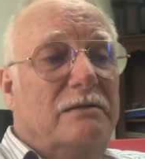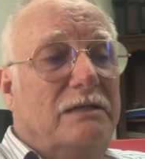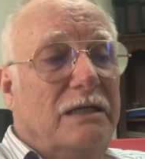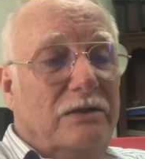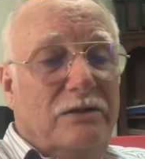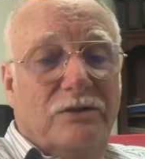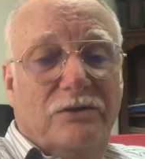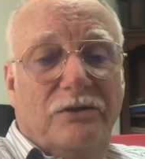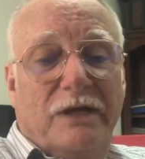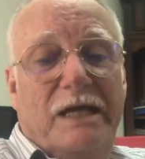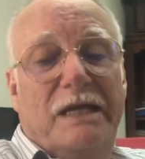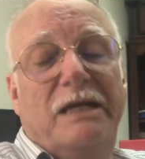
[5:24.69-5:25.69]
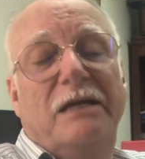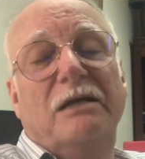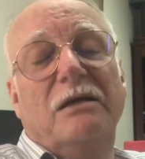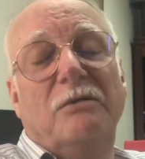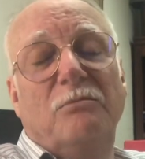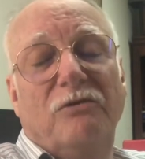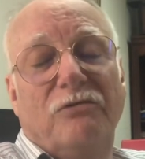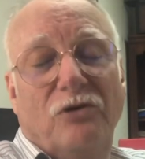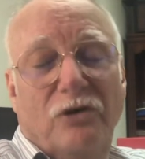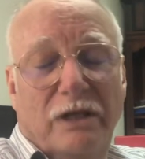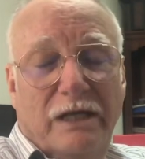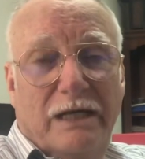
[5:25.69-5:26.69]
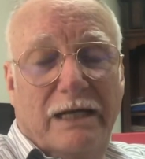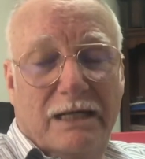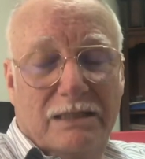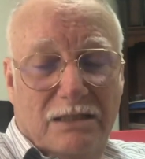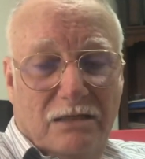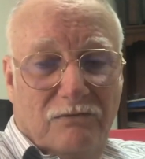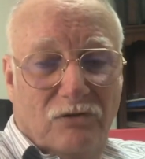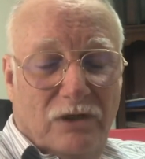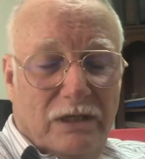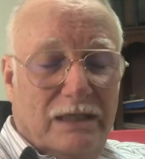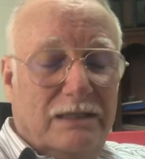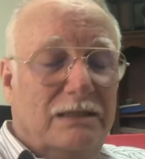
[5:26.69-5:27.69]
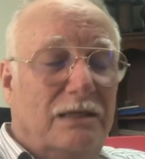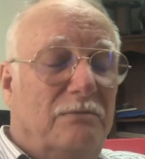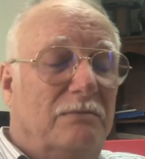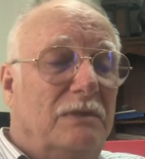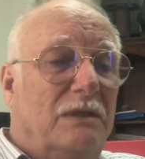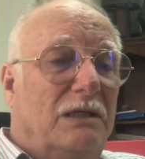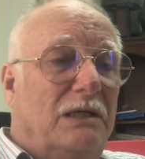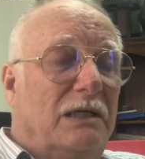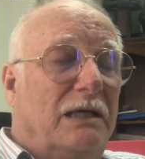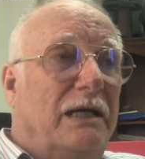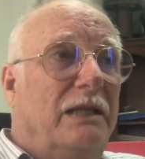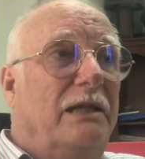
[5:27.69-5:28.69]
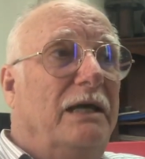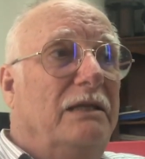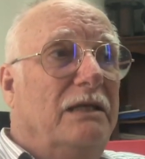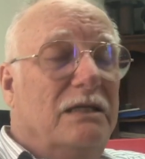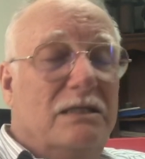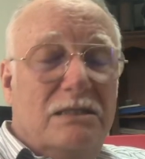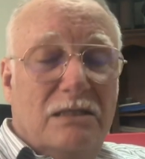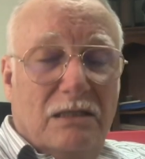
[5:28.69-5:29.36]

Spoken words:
certain training before they can sit for the exam. And that is